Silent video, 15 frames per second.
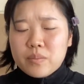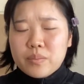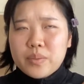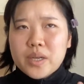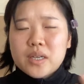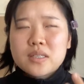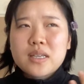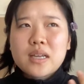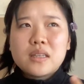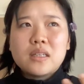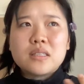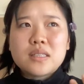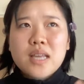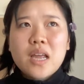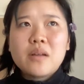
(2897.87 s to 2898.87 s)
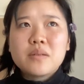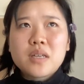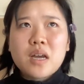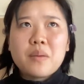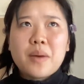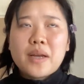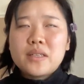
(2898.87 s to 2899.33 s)
Because at the same
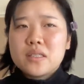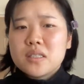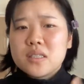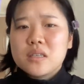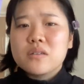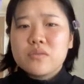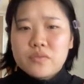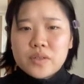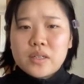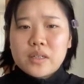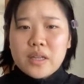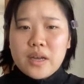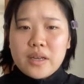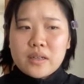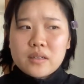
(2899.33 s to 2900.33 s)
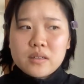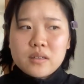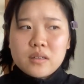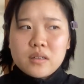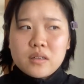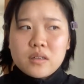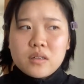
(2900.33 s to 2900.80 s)
time, I still feel like
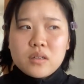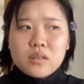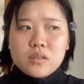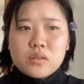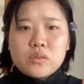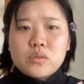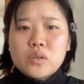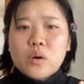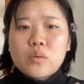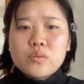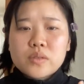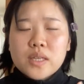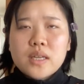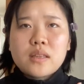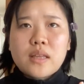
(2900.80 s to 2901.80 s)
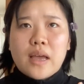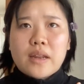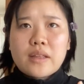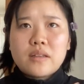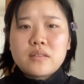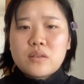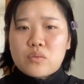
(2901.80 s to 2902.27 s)
you don't think that
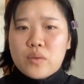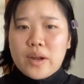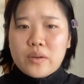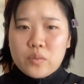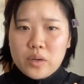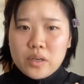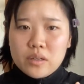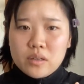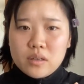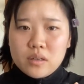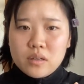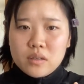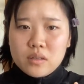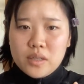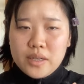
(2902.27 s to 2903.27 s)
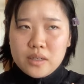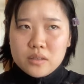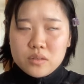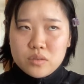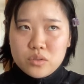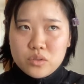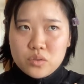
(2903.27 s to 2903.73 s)
he's the right one. Like
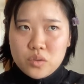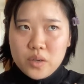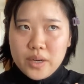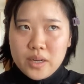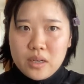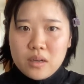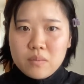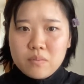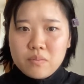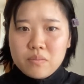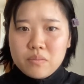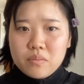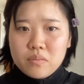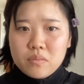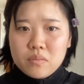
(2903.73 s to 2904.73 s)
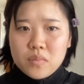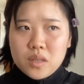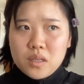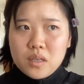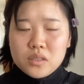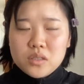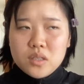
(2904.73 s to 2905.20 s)
straight up,
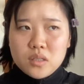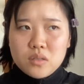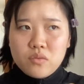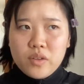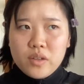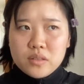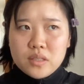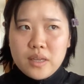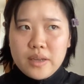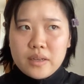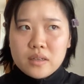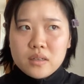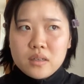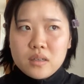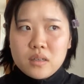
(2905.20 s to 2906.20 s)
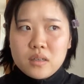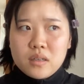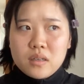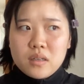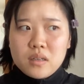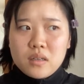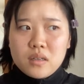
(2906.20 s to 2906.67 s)
it just feels like
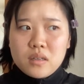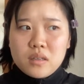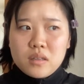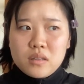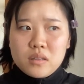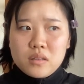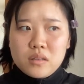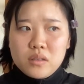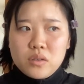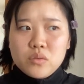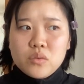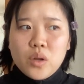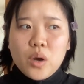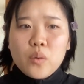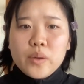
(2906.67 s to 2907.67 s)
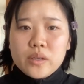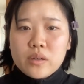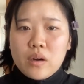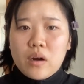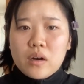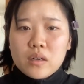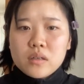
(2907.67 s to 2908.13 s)
you know in your
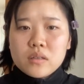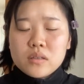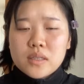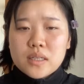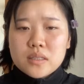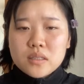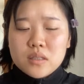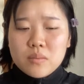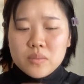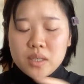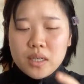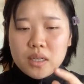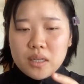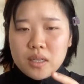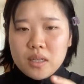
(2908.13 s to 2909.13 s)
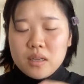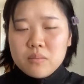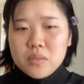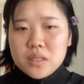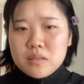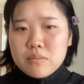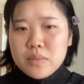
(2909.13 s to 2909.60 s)
heart that something in
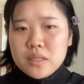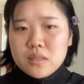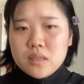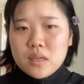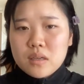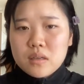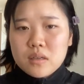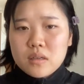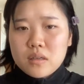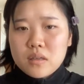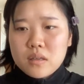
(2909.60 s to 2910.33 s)
him is missing.